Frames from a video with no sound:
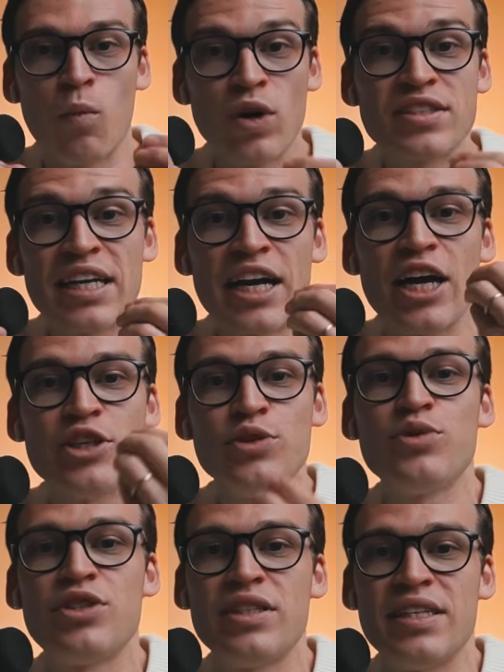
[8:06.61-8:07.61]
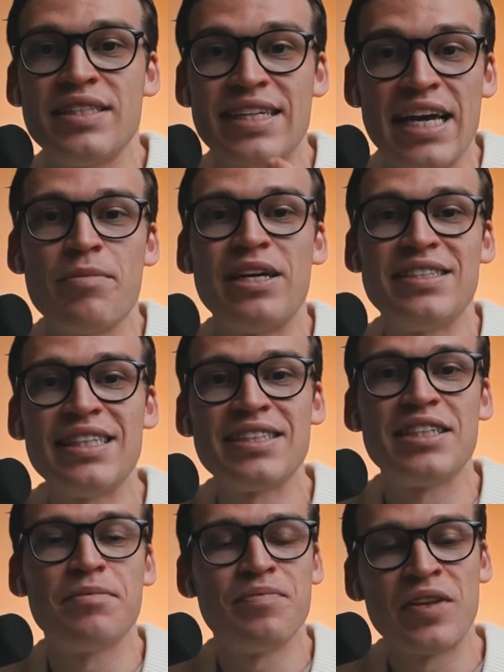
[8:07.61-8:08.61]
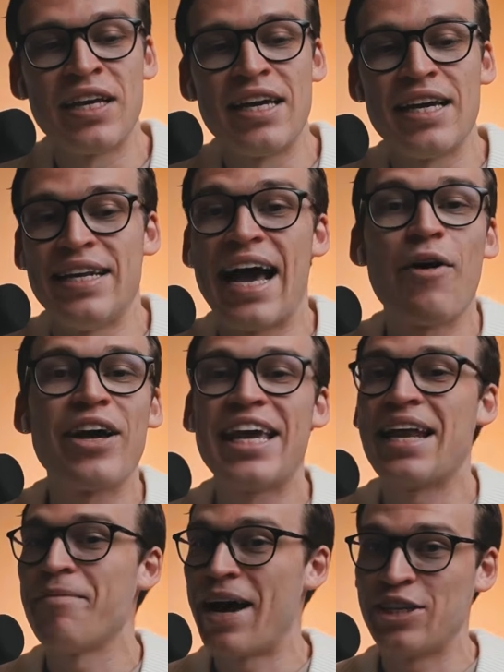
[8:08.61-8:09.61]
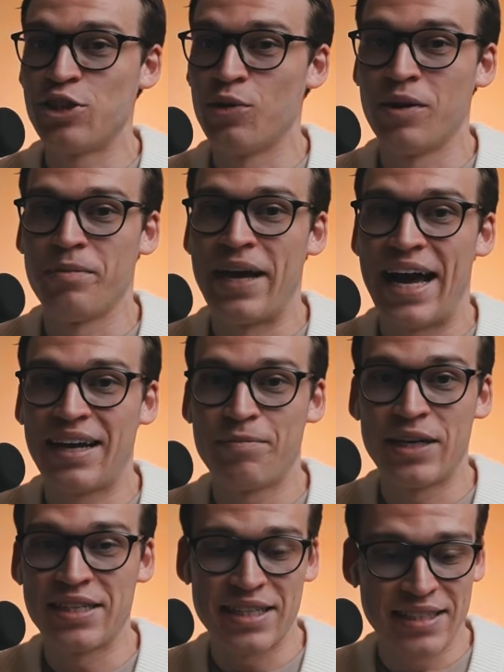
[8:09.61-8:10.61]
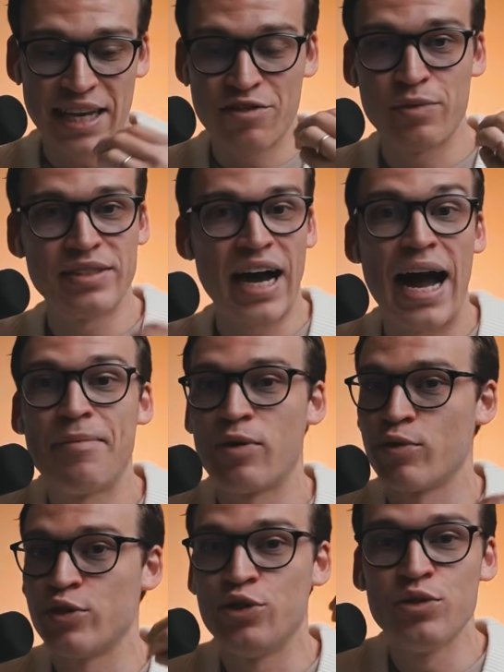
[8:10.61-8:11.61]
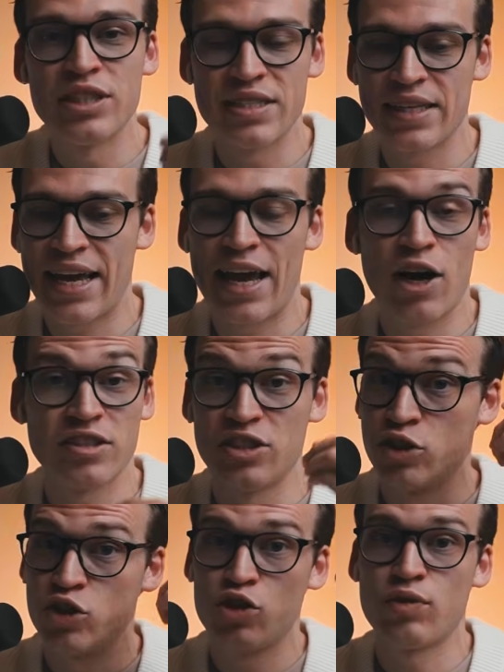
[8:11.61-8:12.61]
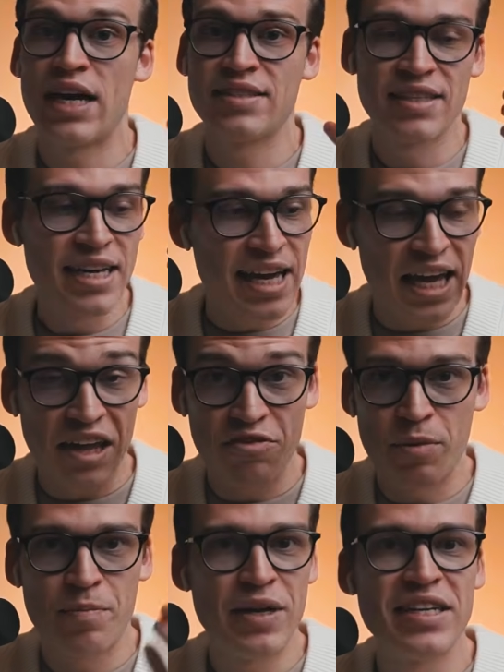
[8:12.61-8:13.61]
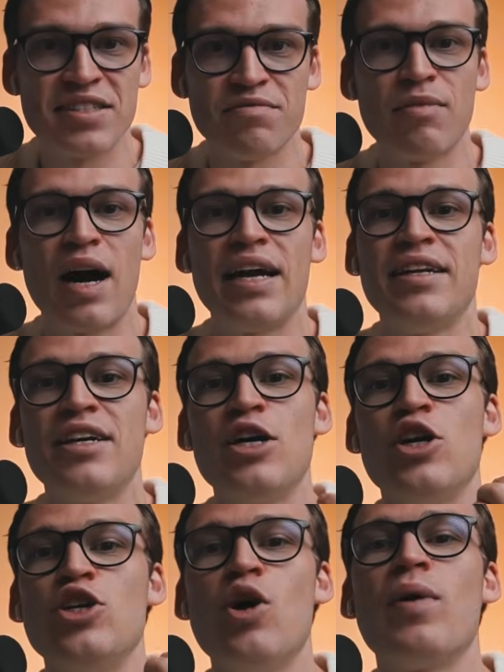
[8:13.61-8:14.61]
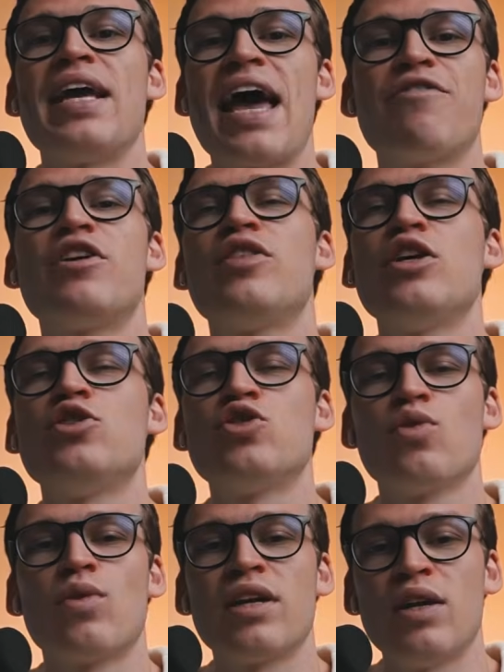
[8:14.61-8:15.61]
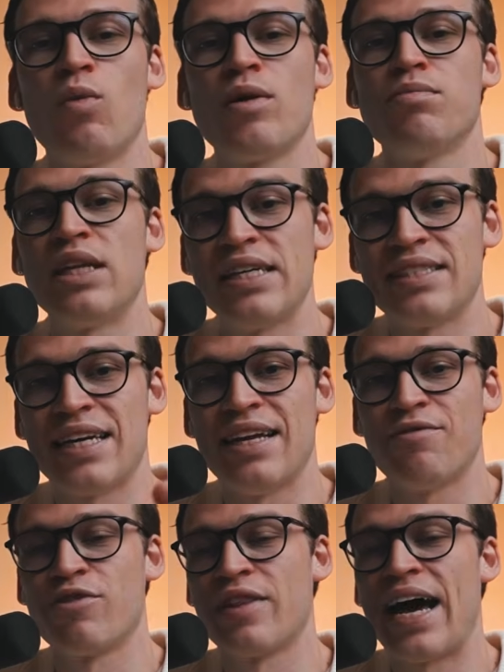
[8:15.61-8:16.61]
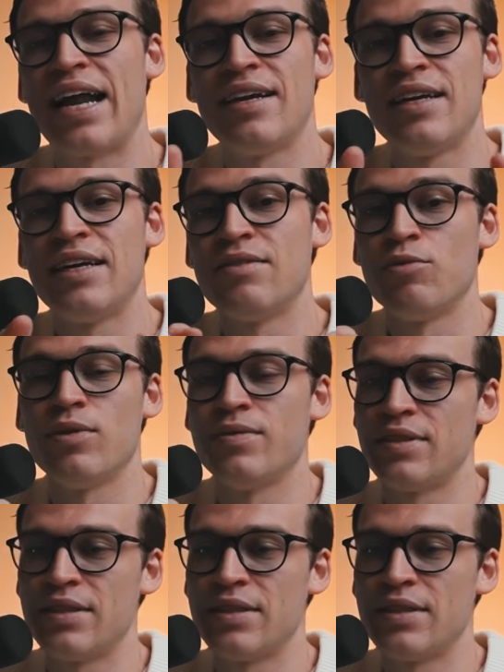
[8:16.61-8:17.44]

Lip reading: And once I got used to this database system, now I can't imagine going back, because it saves me time, it reduces the chaos and the stress, it gives me peace of mind knowing everything's stored in one place, and for that, well,